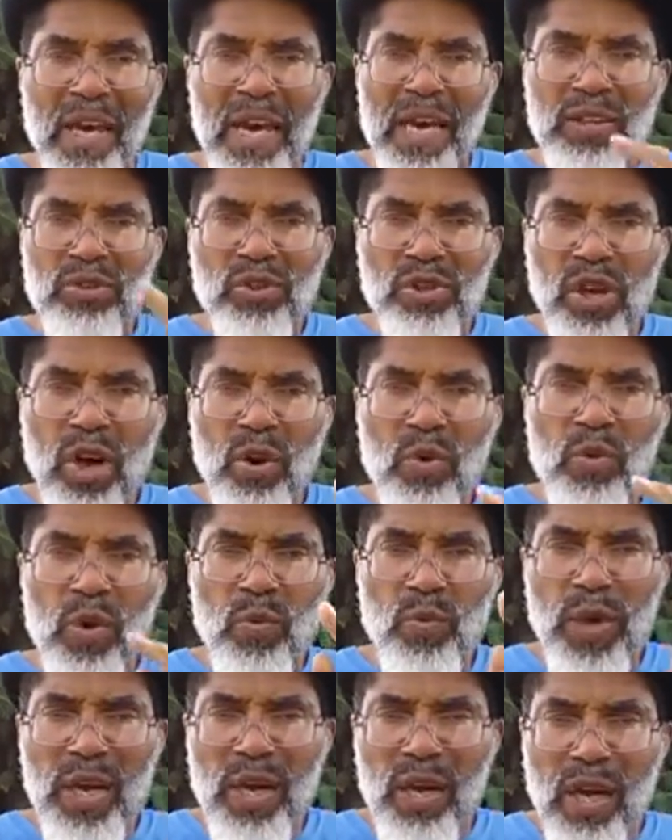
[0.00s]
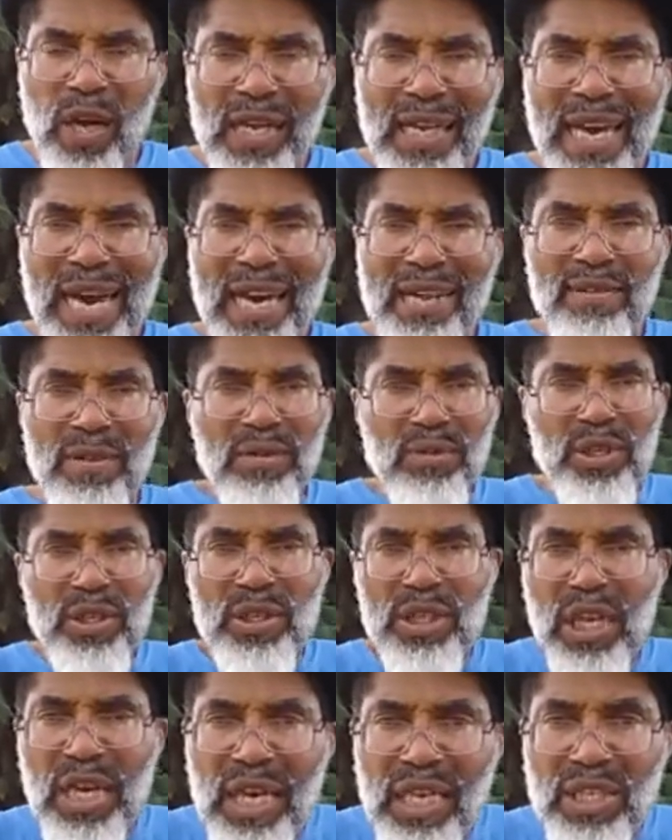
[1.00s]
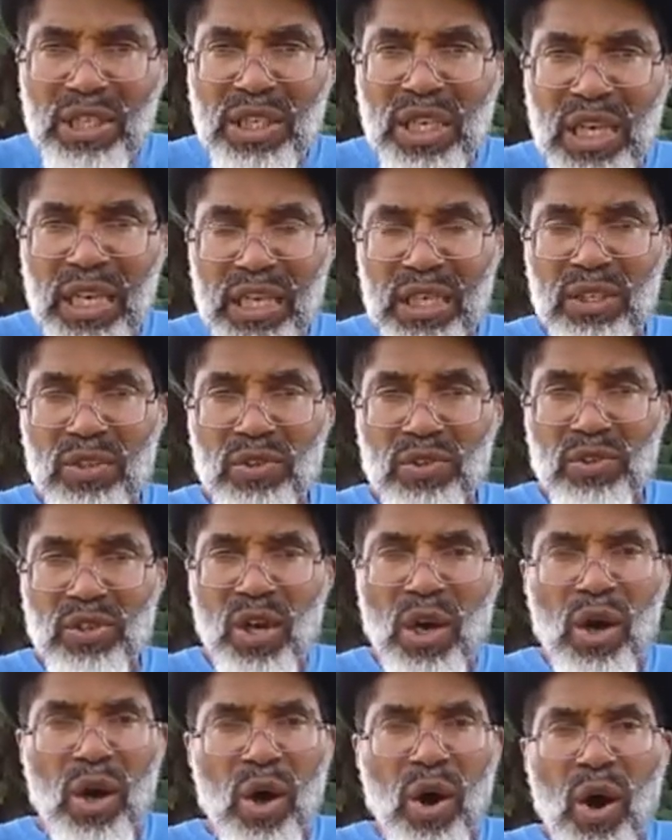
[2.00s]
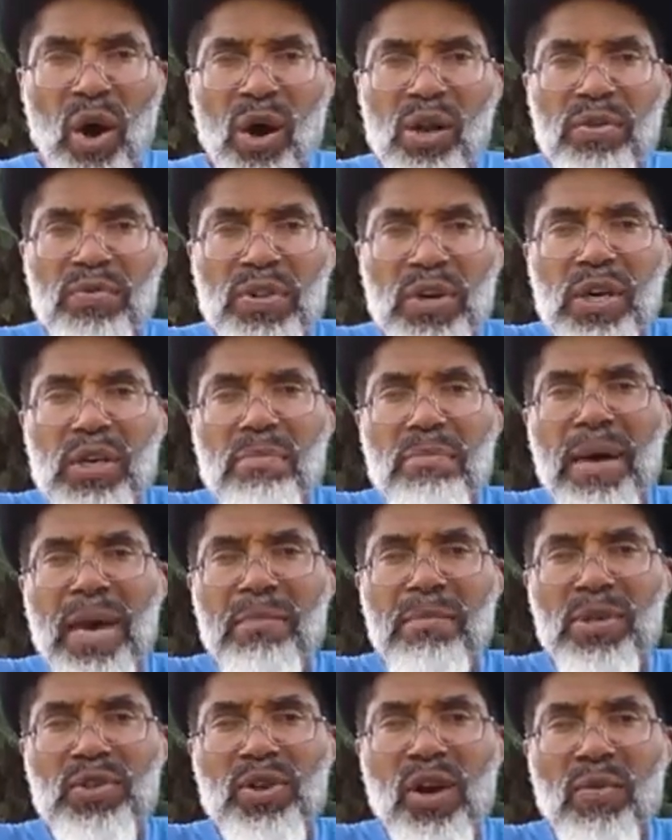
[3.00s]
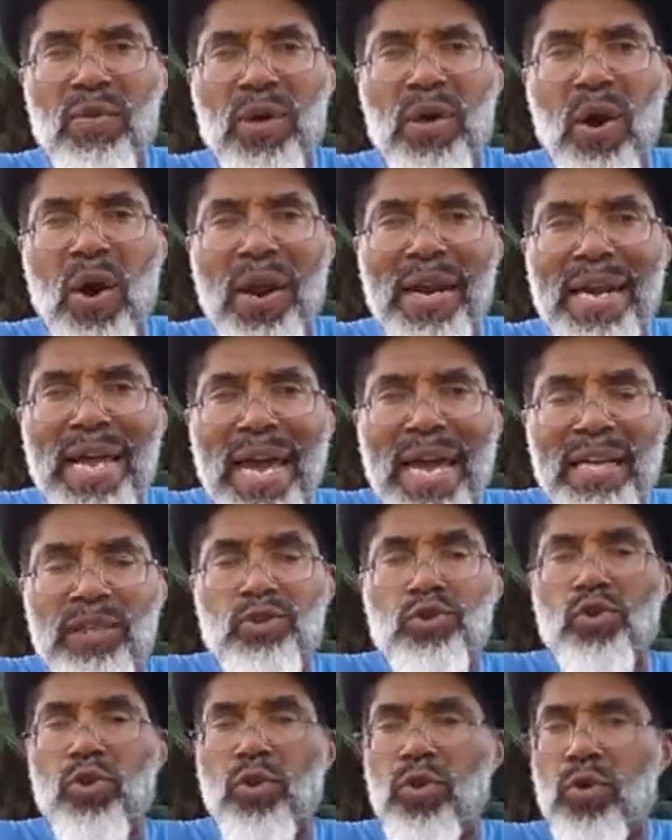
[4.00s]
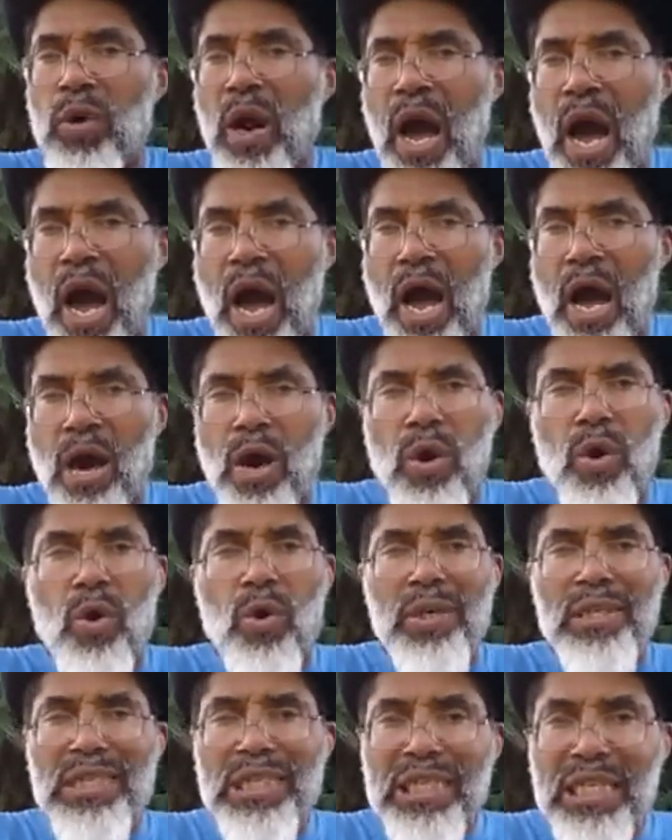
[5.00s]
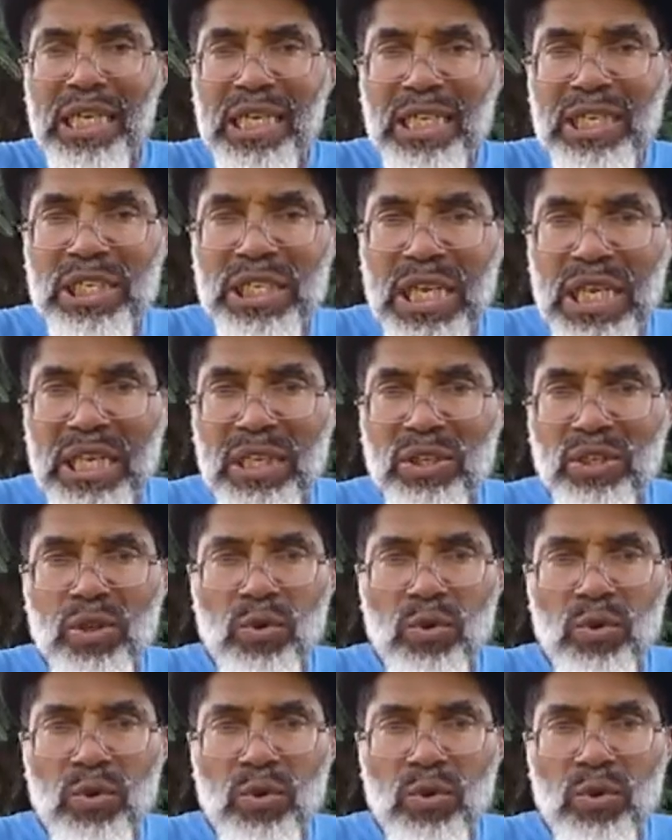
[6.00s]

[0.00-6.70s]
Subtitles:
And so when we look at the teachings, all of the commandments are regarded as Torah or teachings.